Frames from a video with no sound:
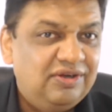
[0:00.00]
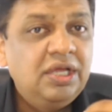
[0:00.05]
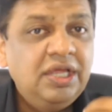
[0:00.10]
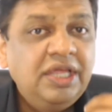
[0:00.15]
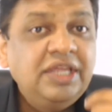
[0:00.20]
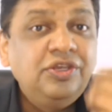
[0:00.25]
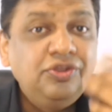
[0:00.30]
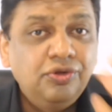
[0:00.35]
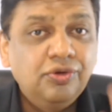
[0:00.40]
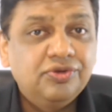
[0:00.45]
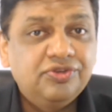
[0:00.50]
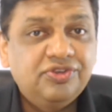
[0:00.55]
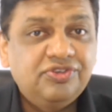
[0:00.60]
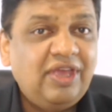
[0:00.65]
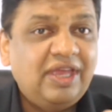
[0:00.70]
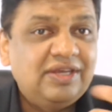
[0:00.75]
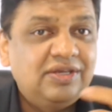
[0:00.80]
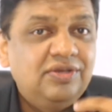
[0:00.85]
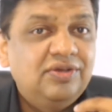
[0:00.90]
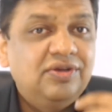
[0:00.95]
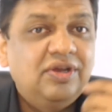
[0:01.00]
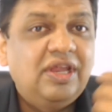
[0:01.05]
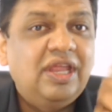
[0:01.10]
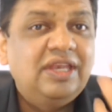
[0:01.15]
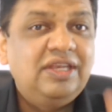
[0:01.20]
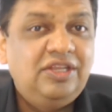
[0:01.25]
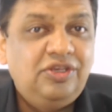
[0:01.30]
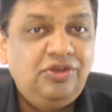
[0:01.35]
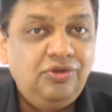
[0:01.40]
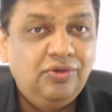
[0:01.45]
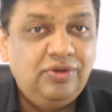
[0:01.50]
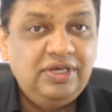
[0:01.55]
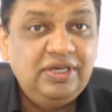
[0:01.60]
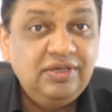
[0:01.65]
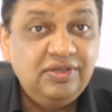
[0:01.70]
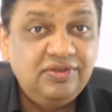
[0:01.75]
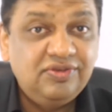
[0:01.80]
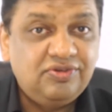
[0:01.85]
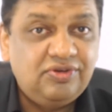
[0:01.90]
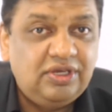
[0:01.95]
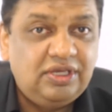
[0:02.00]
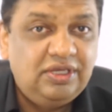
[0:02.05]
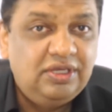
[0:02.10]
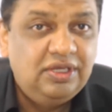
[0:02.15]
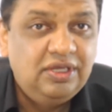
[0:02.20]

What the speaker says: in your sector and in your industry?